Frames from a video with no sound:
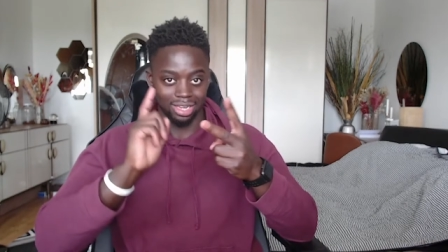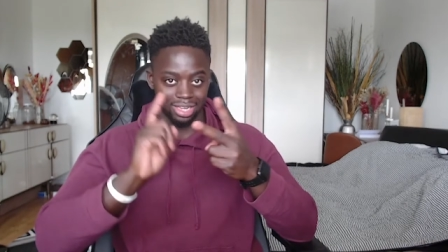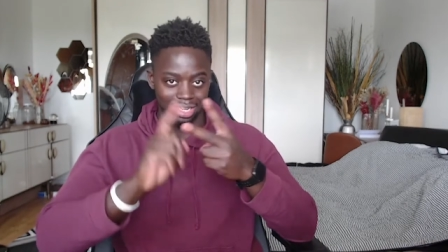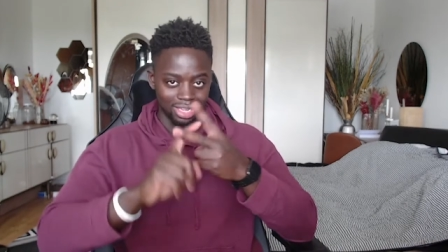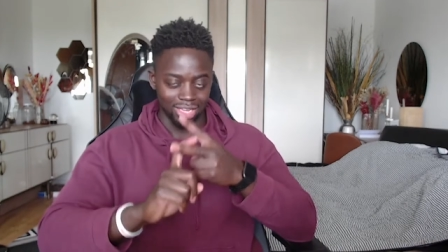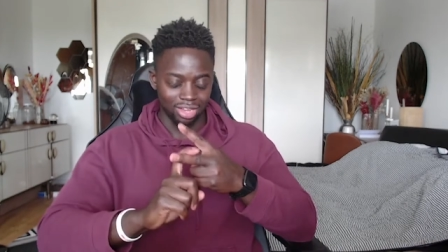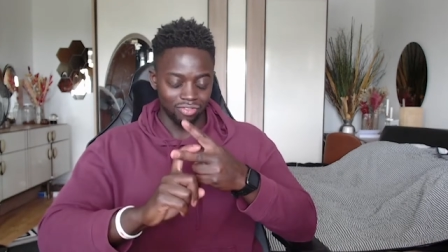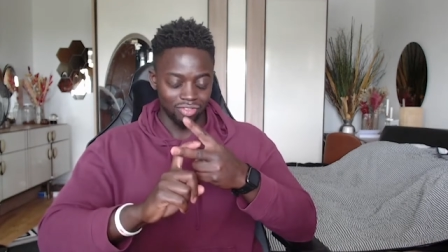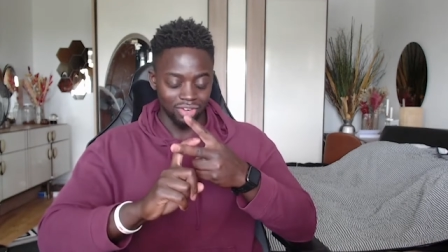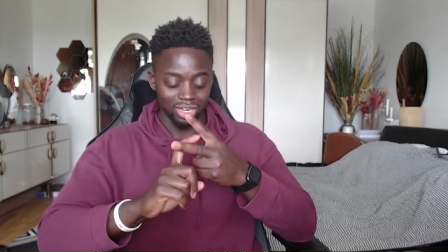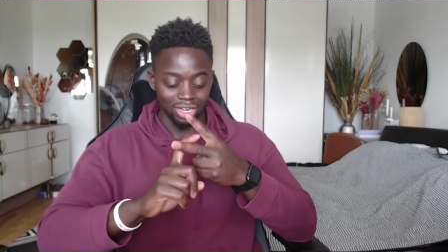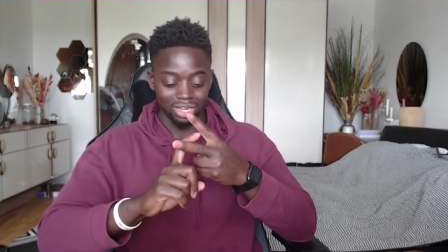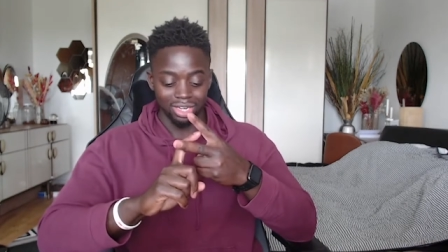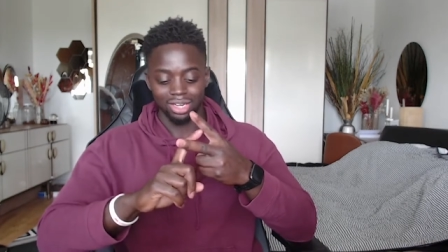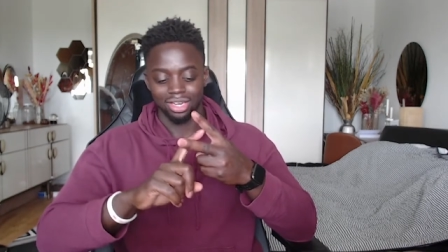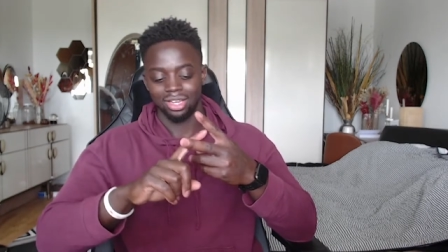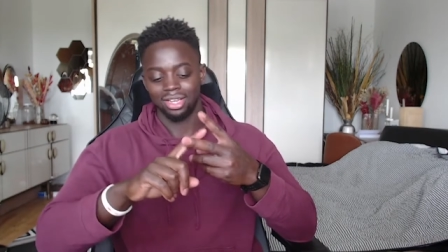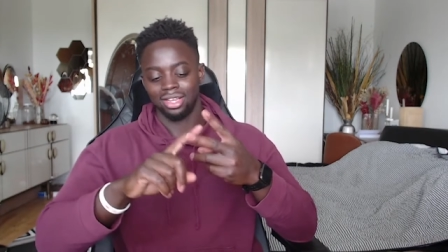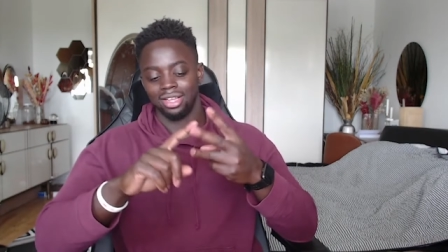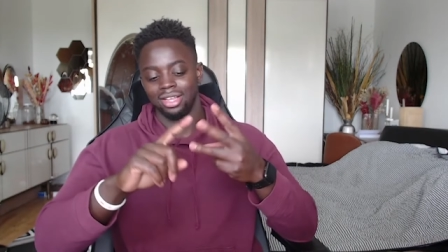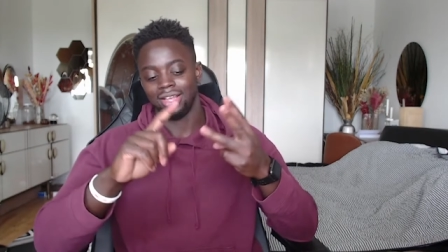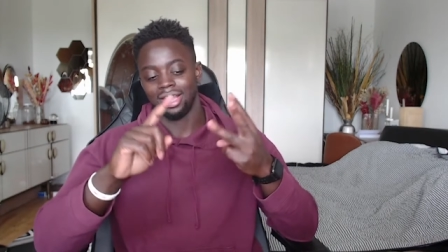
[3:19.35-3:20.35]
Evening,
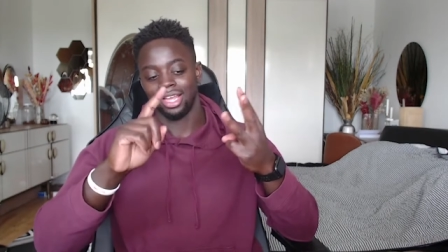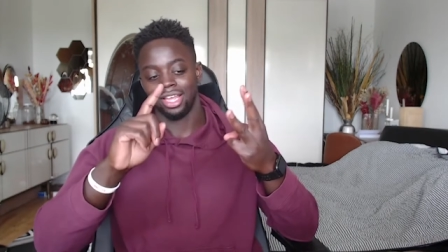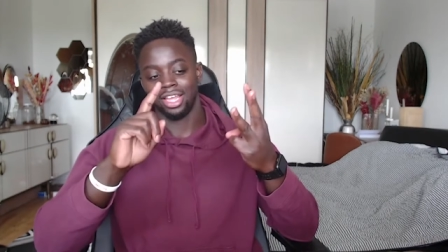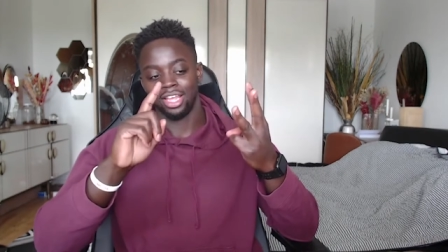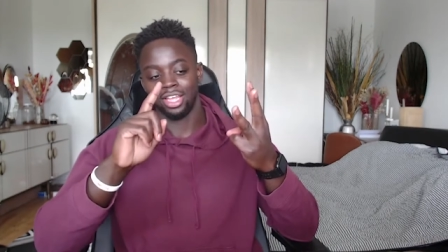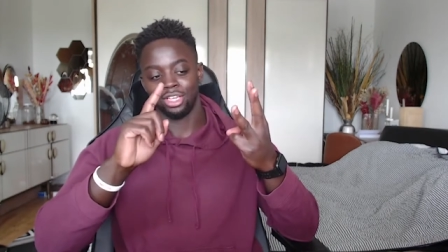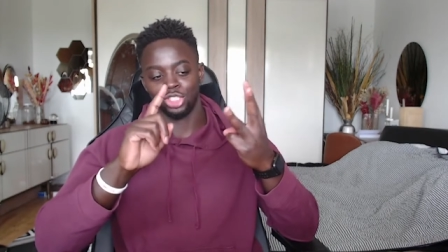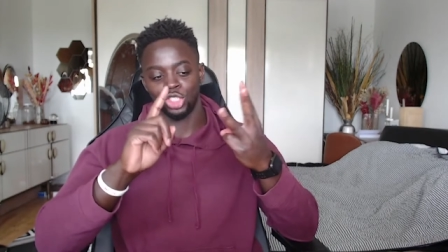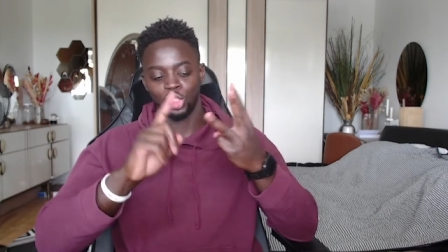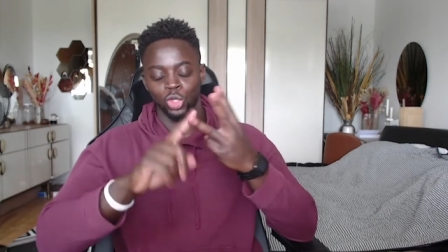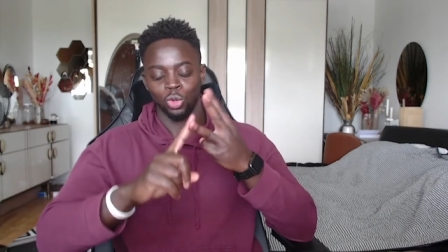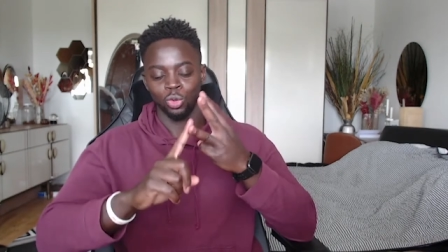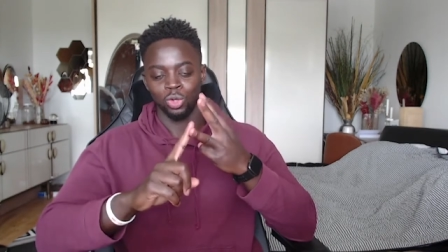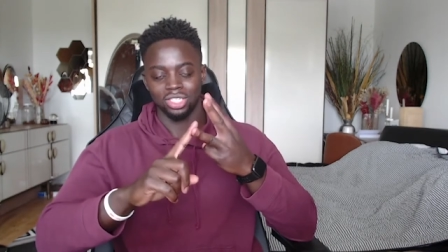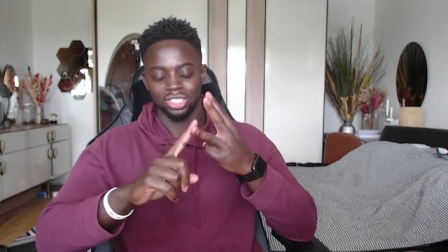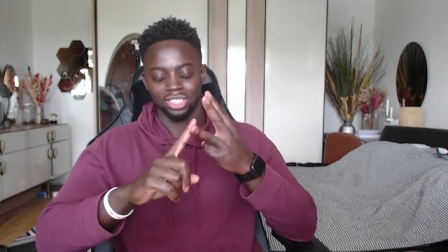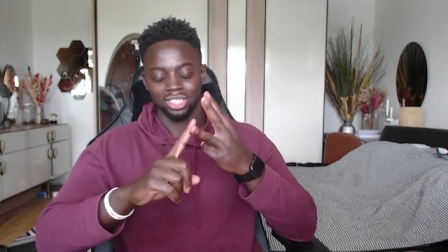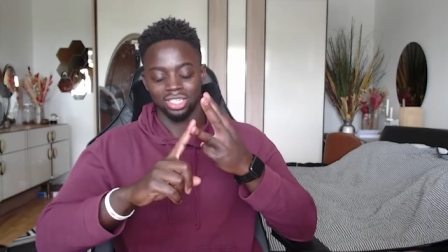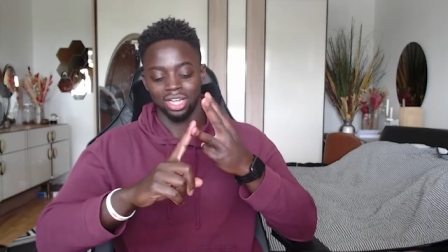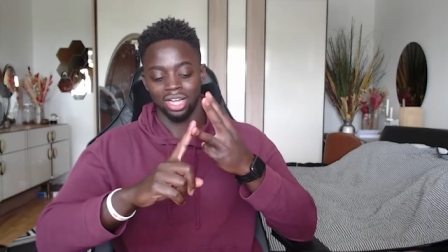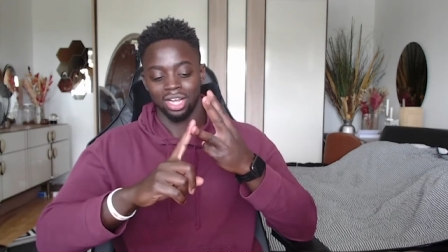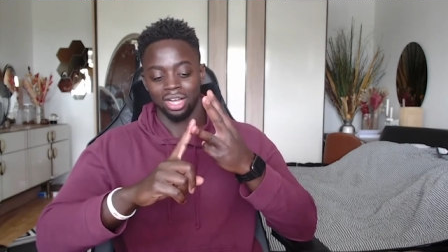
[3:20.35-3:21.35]
hit shoulders
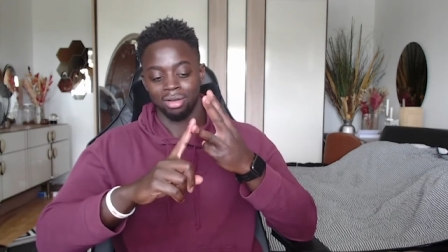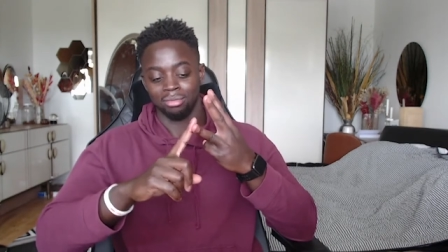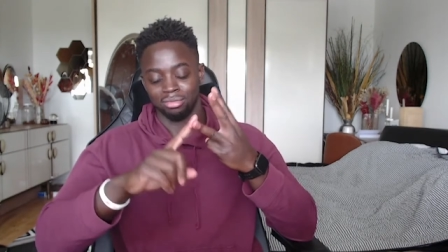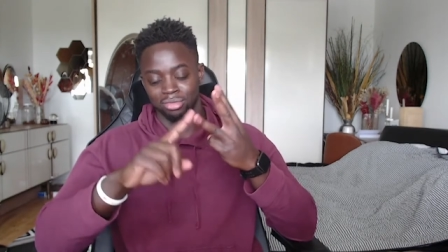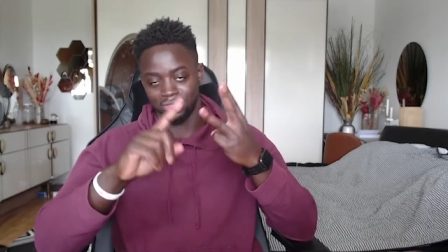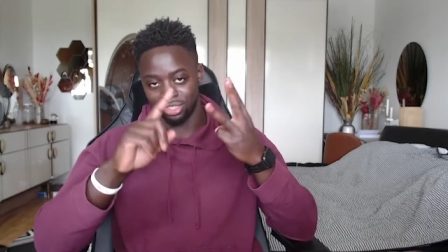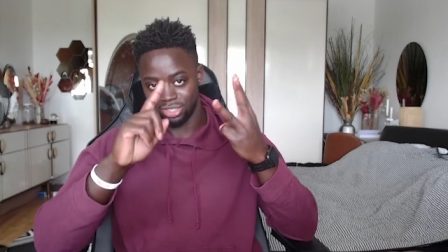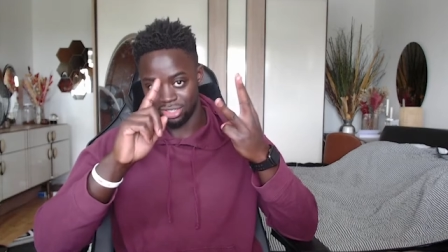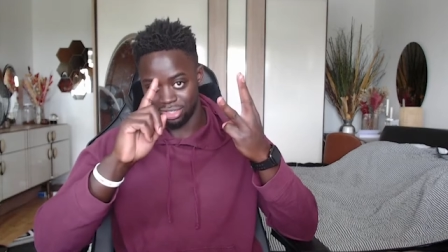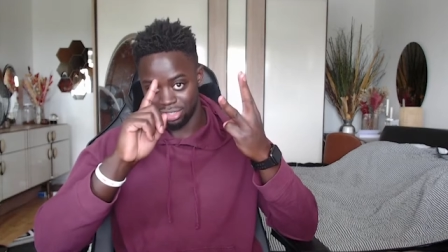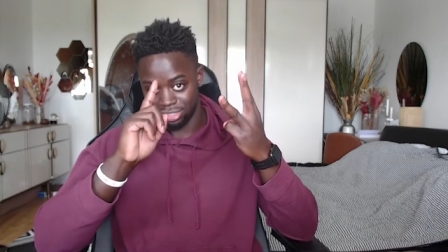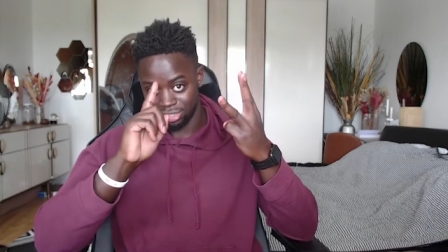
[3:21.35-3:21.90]
and arms.